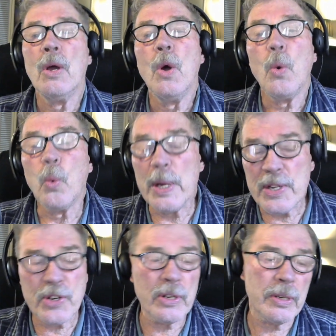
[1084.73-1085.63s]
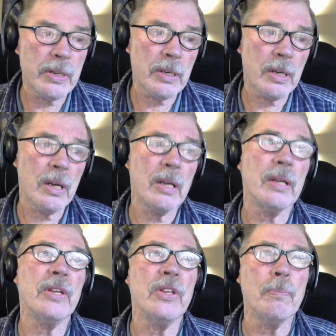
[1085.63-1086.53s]
We should
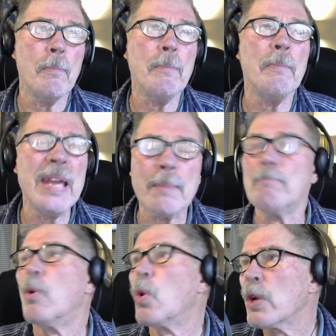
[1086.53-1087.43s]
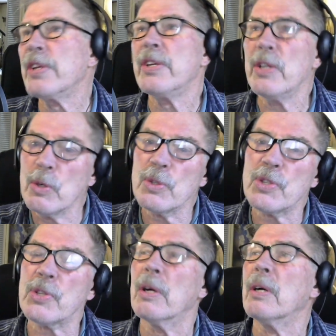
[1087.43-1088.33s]
make more
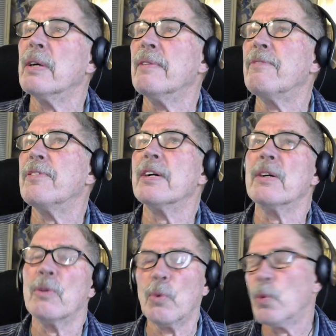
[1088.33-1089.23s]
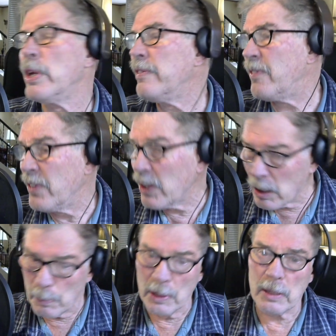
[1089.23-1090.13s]
use of
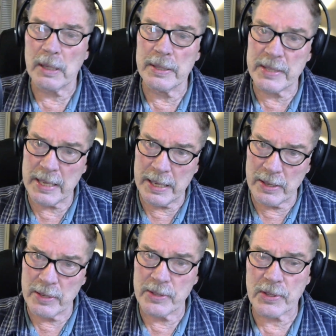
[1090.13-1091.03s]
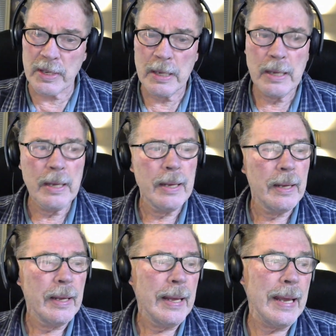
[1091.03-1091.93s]
refillable containers
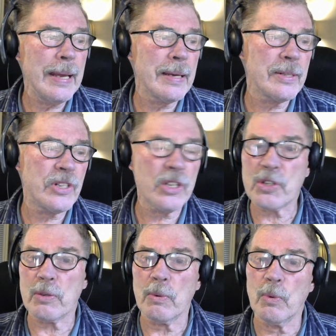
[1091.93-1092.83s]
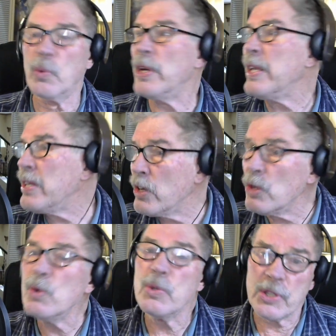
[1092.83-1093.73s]
and just
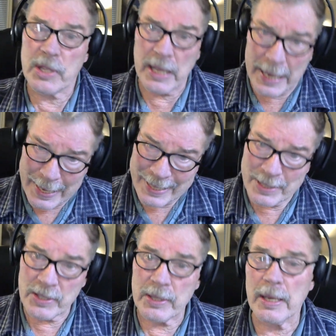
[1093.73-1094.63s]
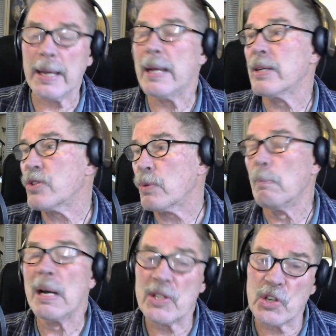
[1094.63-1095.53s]
reuse things as
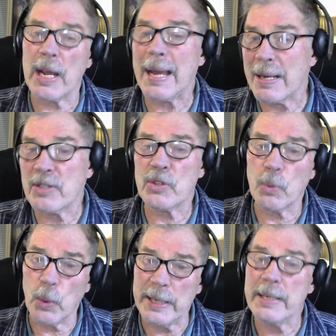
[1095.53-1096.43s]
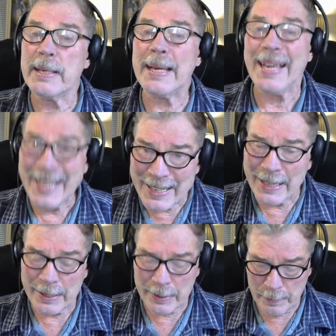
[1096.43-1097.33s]
much as we
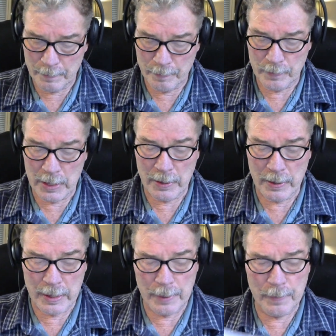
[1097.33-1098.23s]
can. All right.